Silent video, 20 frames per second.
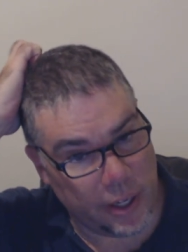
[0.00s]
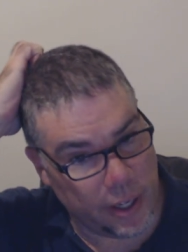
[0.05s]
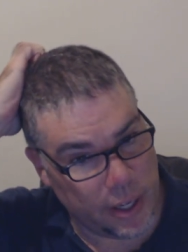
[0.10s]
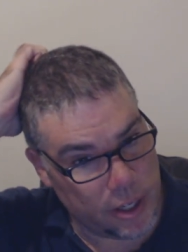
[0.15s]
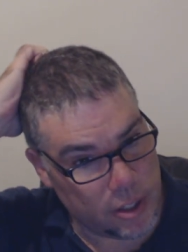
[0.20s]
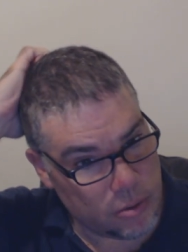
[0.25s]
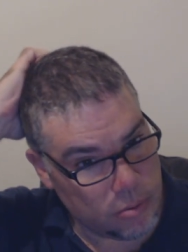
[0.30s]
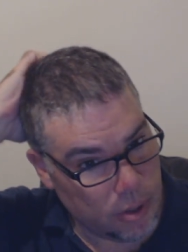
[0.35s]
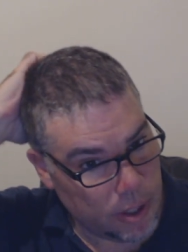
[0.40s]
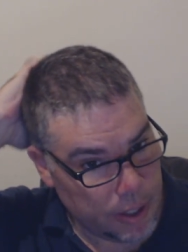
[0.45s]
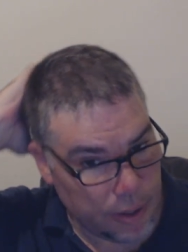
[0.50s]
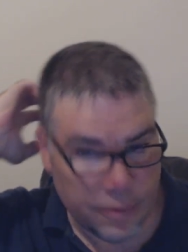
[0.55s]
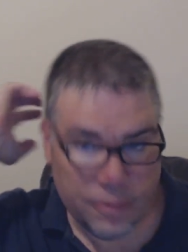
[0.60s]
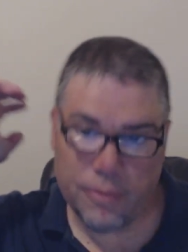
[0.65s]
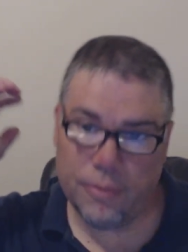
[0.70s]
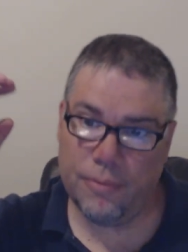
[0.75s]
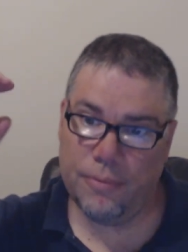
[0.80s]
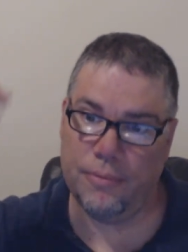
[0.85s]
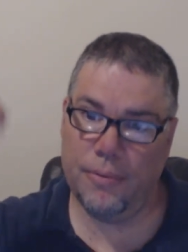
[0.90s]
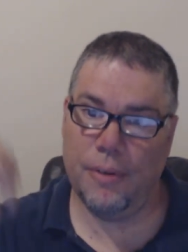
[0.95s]
And guess what? If
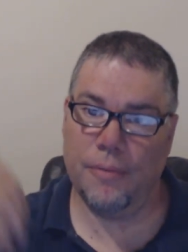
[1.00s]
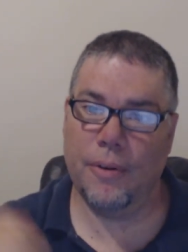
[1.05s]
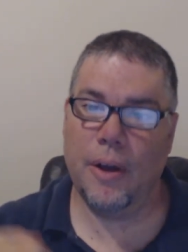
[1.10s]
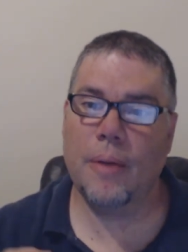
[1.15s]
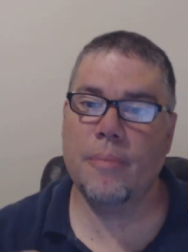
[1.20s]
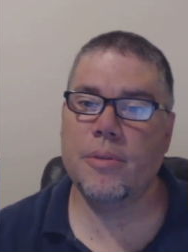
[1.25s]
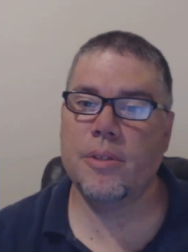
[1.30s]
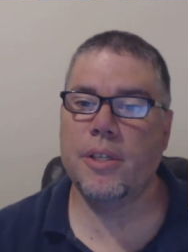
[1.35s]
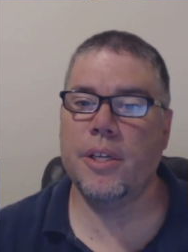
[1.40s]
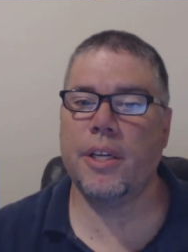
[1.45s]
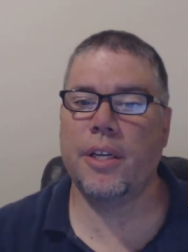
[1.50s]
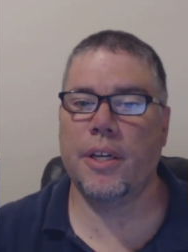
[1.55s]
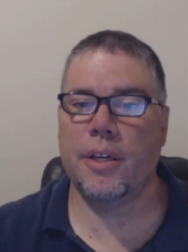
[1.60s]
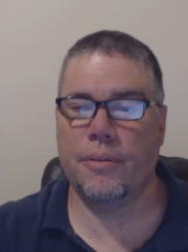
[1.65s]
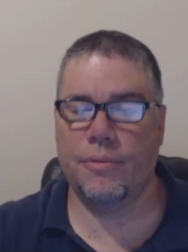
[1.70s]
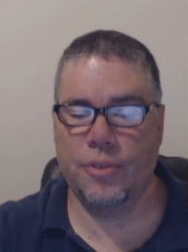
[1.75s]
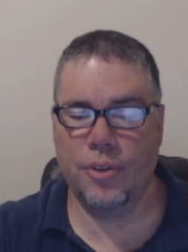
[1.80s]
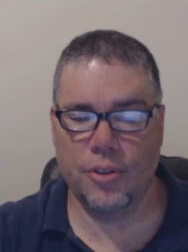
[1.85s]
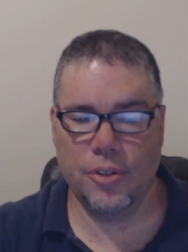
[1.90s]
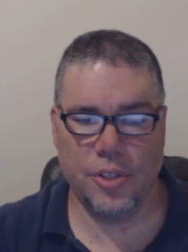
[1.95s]
if I'm seeing
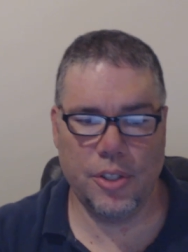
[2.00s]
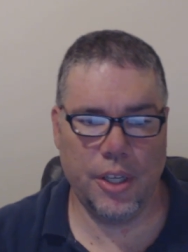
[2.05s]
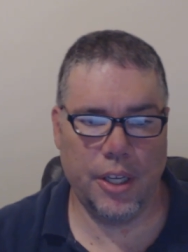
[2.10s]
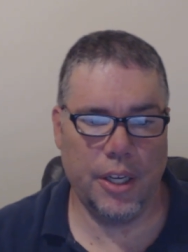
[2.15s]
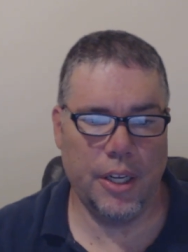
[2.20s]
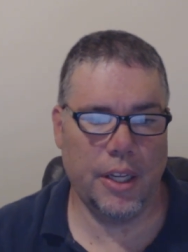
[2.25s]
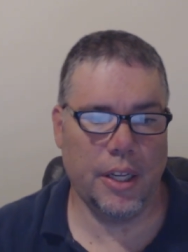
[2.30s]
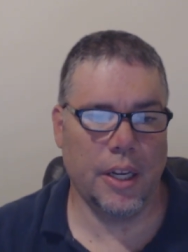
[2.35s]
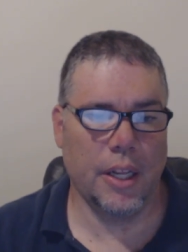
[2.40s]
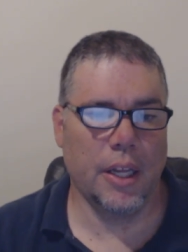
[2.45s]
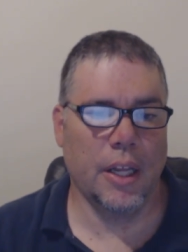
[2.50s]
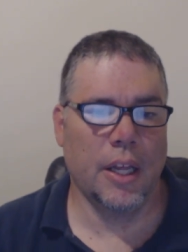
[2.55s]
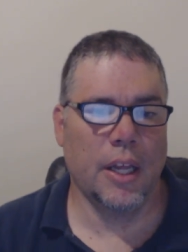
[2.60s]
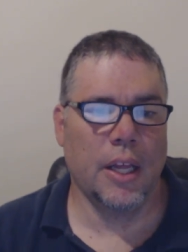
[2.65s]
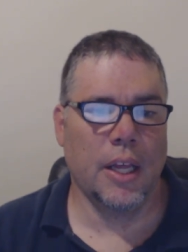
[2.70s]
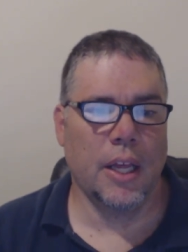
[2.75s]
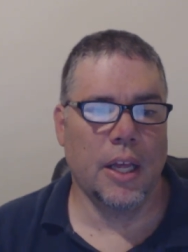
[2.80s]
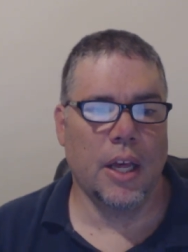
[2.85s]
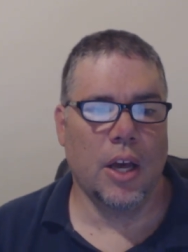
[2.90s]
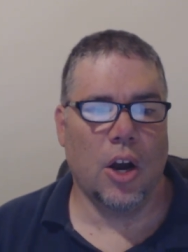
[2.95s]
it, if you're seeing it,
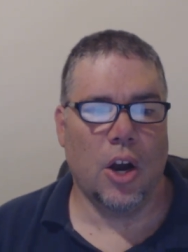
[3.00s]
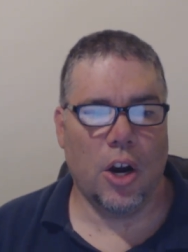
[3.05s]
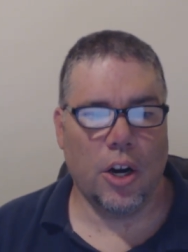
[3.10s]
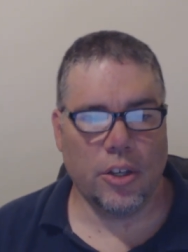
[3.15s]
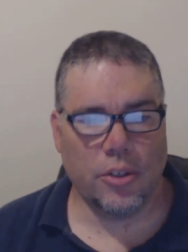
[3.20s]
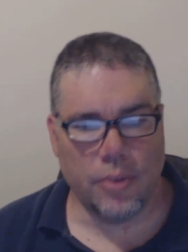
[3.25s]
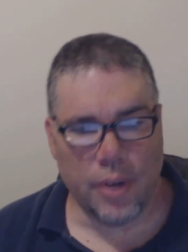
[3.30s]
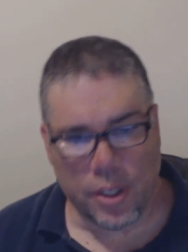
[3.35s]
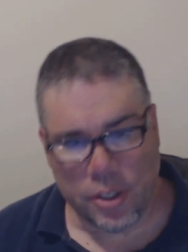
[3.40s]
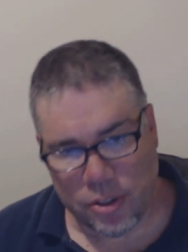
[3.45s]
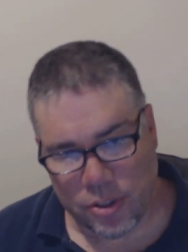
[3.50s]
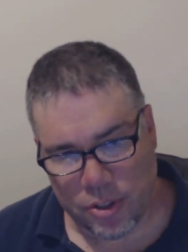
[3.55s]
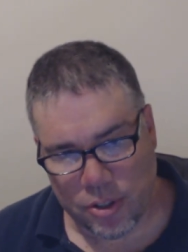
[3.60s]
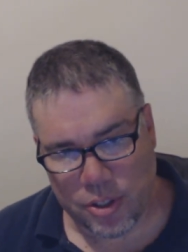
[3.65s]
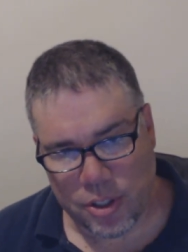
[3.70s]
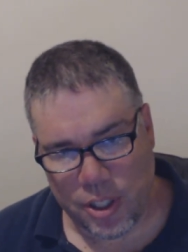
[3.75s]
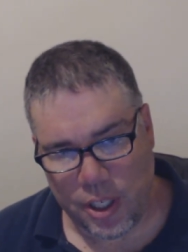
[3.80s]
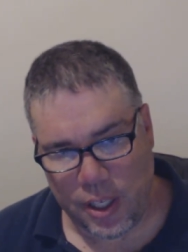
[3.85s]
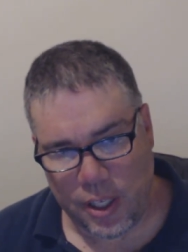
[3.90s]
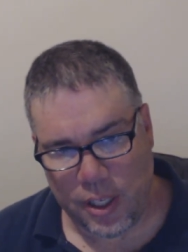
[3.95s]
art directors
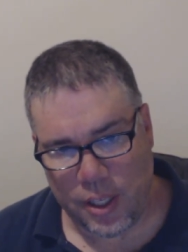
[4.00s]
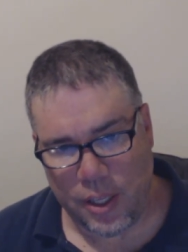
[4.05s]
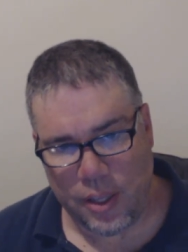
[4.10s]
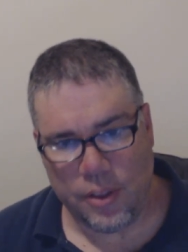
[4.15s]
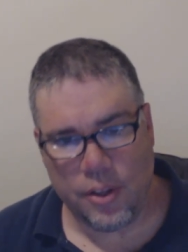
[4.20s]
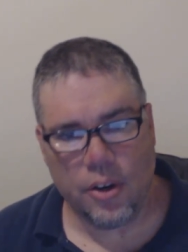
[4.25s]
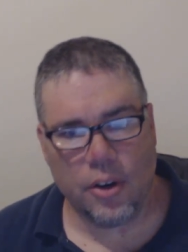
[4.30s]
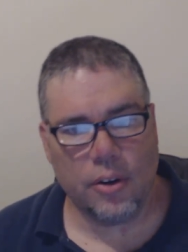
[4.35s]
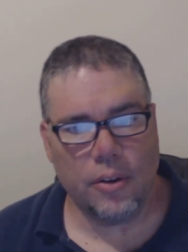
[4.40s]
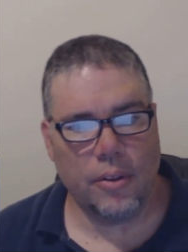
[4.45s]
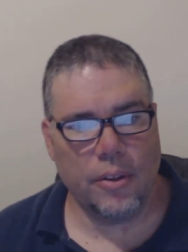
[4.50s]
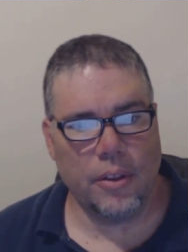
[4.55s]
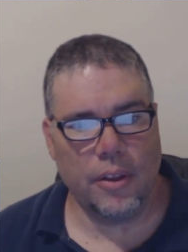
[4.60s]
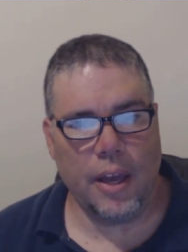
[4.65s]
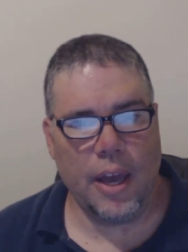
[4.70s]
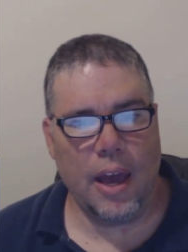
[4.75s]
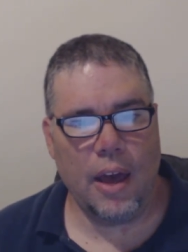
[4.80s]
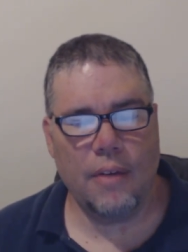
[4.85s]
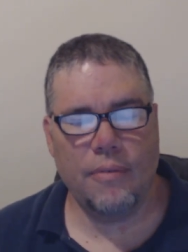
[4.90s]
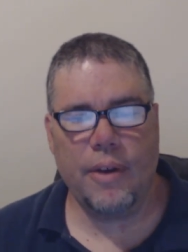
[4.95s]
are seeing it and they're
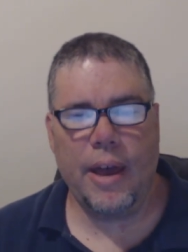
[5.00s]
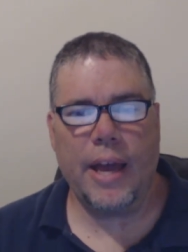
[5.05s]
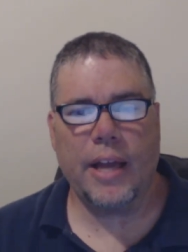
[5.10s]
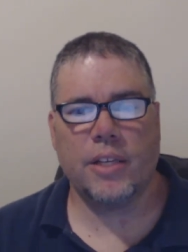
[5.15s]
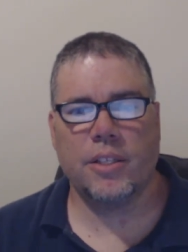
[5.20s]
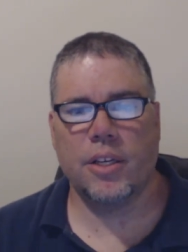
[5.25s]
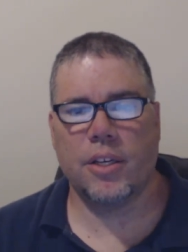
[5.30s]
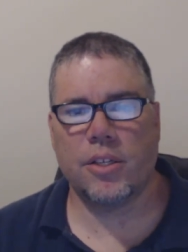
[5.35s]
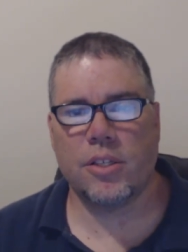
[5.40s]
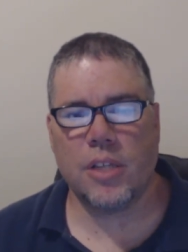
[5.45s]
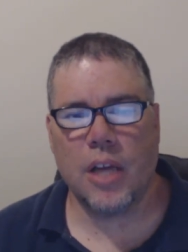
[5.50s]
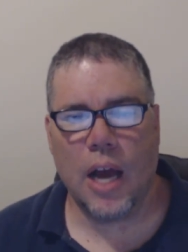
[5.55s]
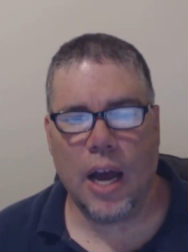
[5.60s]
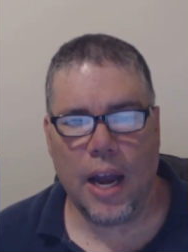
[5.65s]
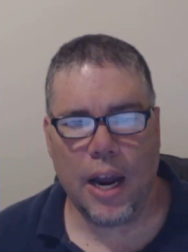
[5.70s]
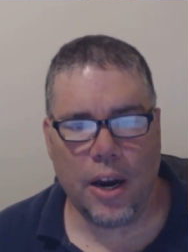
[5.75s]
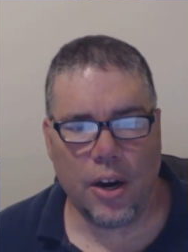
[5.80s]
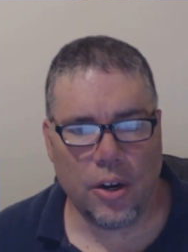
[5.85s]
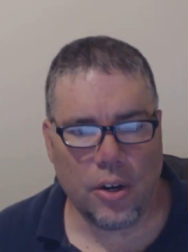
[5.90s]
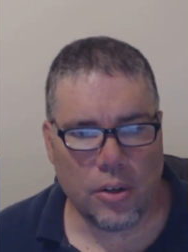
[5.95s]
they have access to
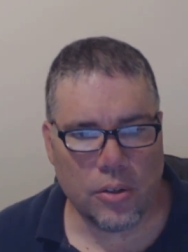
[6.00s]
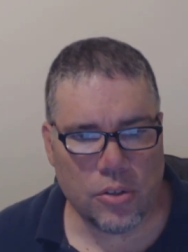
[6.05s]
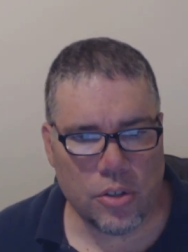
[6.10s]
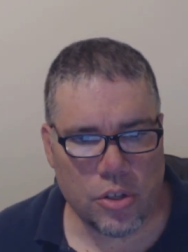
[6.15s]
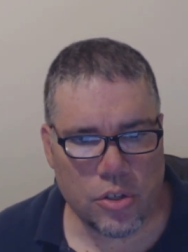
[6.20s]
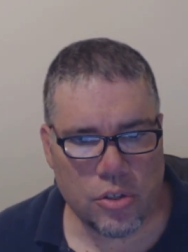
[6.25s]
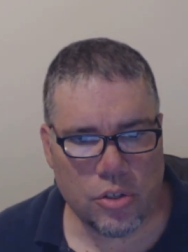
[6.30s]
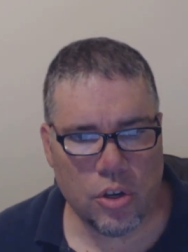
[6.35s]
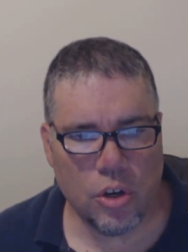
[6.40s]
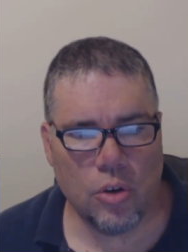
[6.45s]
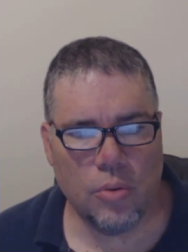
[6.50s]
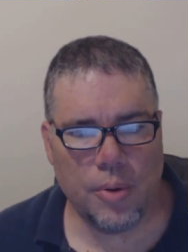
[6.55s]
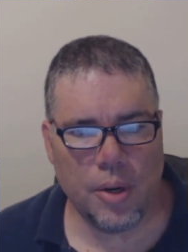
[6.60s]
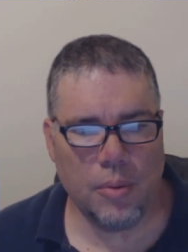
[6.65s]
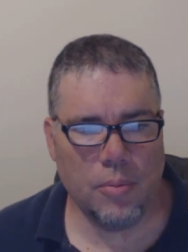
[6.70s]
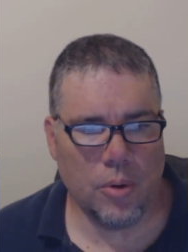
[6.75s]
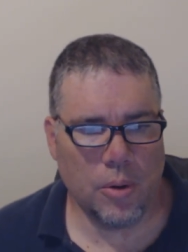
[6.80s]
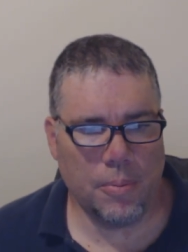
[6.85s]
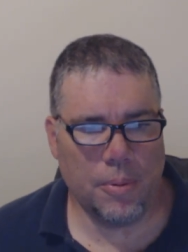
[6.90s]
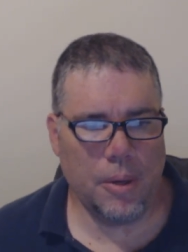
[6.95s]
hire so
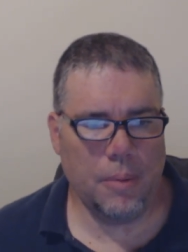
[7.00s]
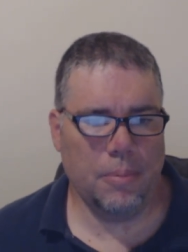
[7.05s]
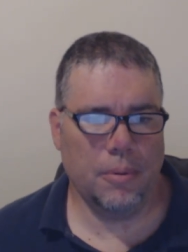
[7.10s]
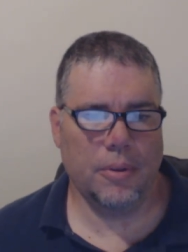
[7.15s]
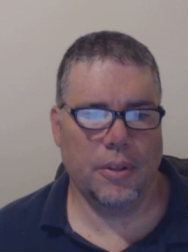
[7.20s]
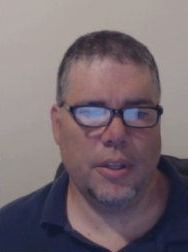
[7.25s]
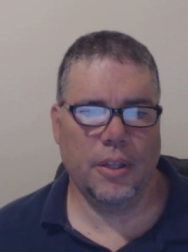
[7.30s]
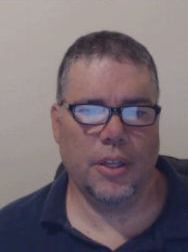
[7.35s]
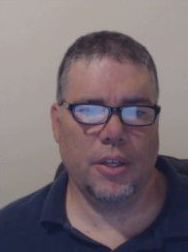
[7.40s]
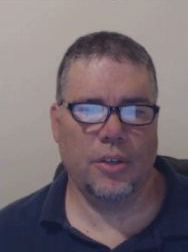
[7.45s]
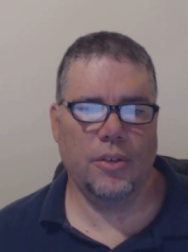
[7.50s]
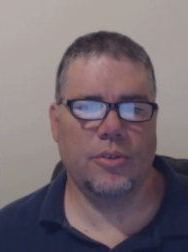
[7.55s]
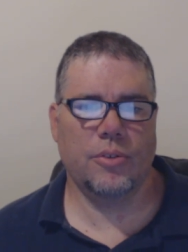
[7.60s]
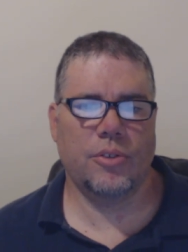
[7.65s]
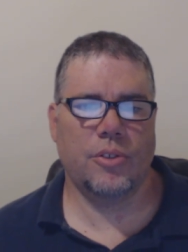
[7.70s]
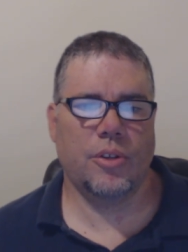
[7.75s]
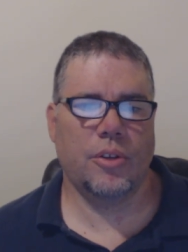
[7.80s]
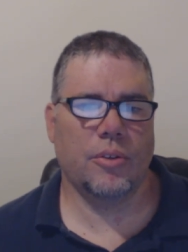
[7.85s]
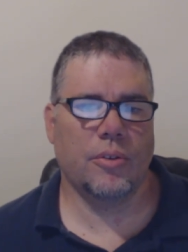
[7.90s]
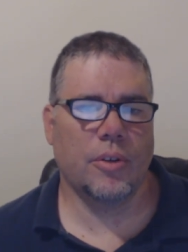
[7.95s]
many more people than they
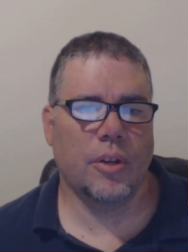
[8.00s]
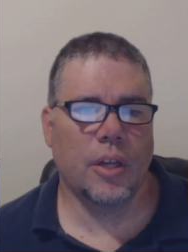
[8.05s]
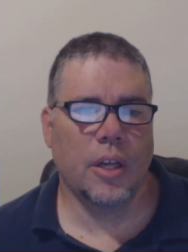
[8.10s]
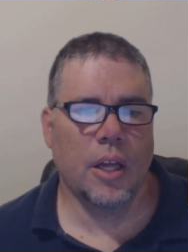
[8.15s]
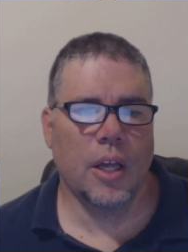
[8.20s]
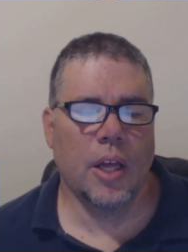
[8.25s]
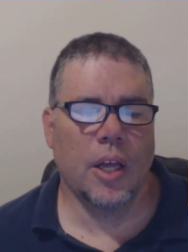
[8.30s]
used to